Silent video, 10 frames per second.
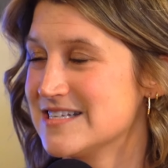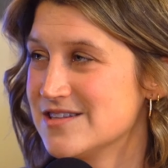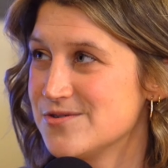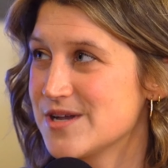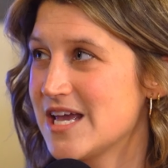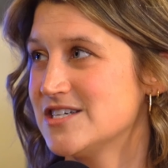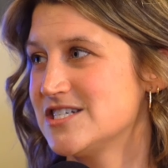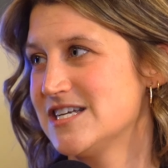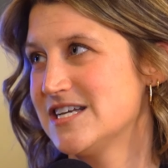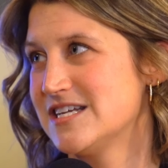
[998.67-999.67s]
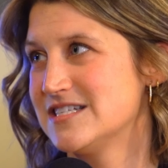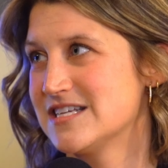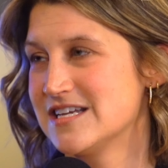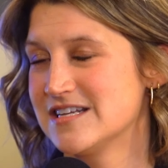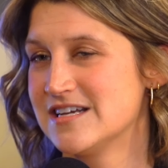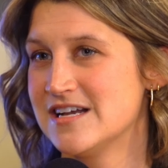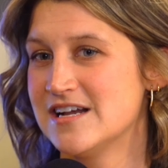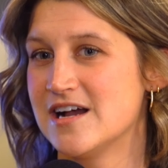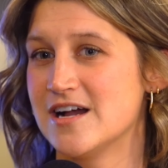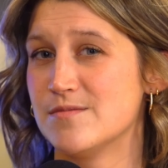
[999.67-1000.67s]
yeah. and locations. And
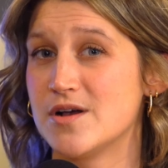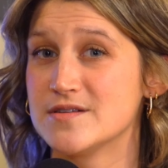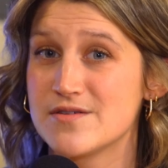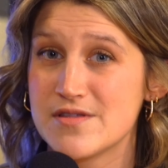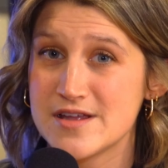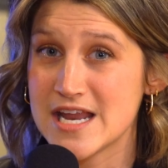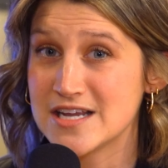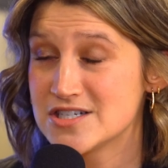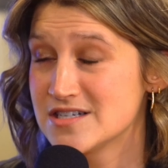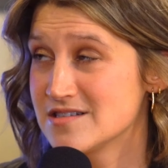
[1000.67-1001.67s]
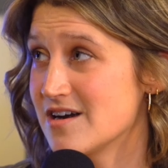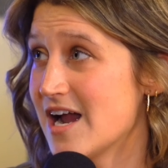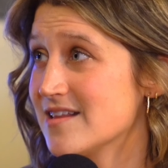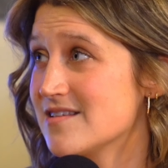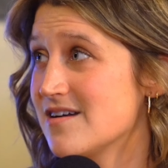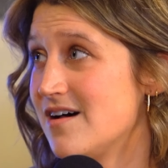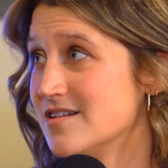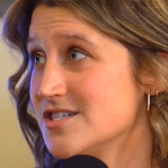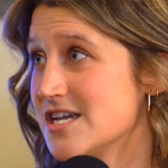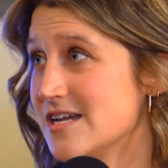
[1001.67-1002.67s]
um, also the nations are at the
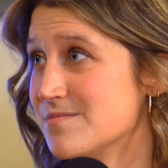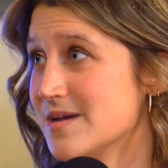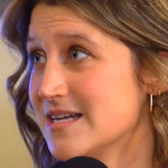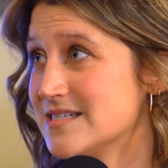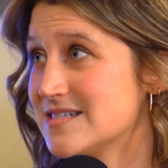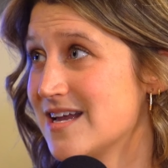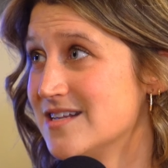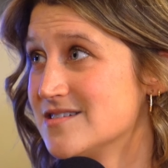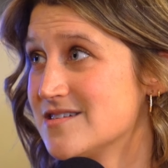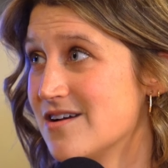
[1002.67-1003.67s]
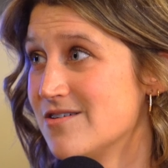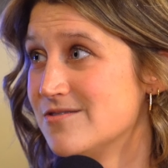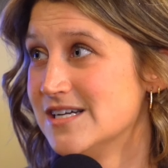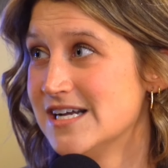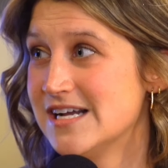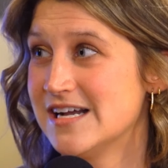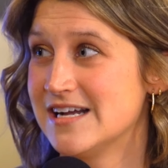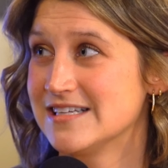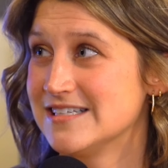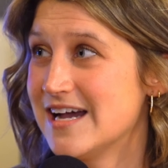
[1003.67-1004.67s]
college campus. Yes, and that's so, it. That's it.
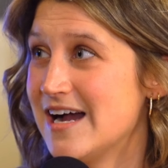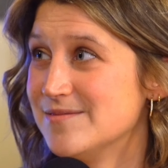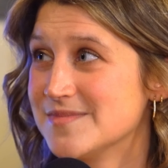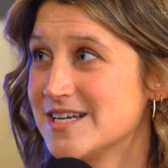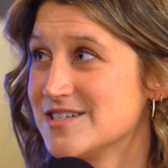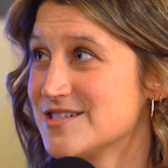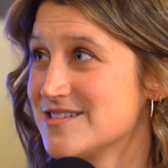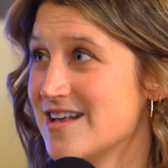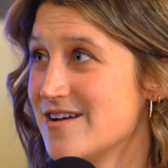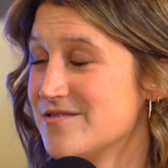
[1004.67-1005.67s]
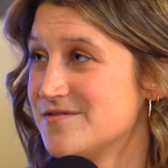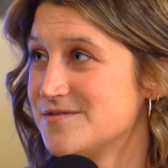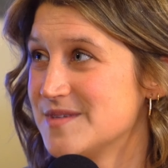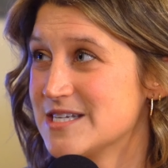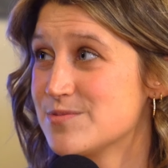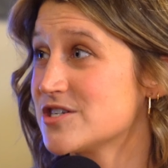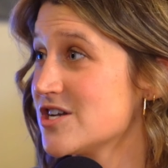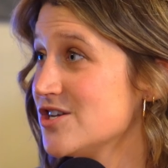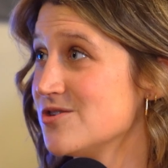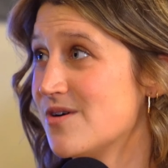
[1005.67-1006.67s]
yeah, I just love,
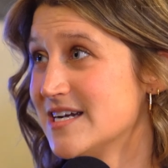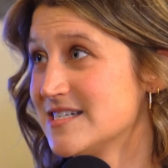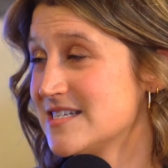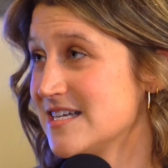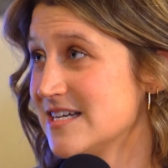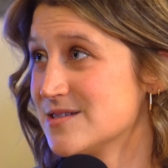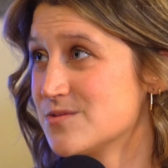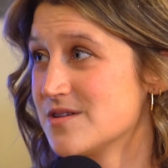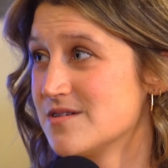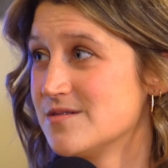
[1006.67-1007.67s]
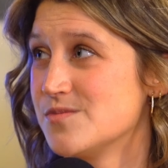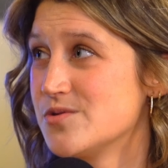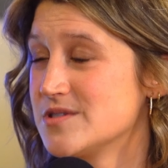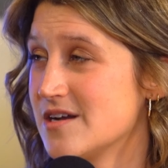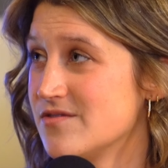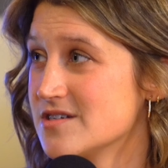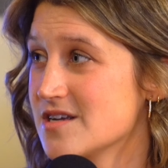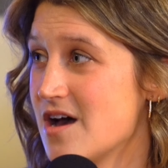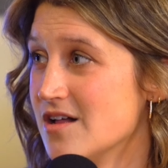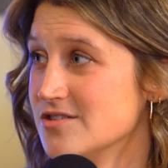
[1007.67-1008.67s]
especially yeah. at U I C, it's yeah. one of the most diverse
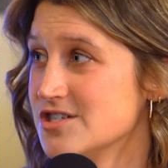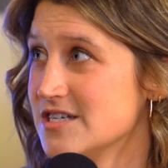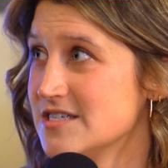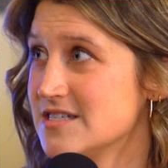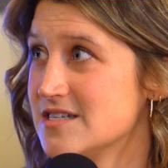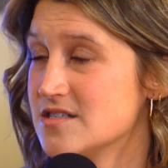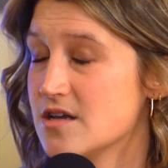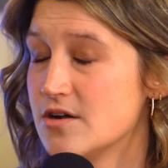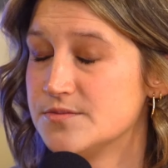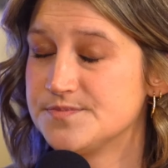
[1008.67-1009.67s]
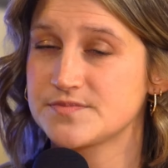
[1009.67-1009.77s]
colleges. Mm-hmm. And so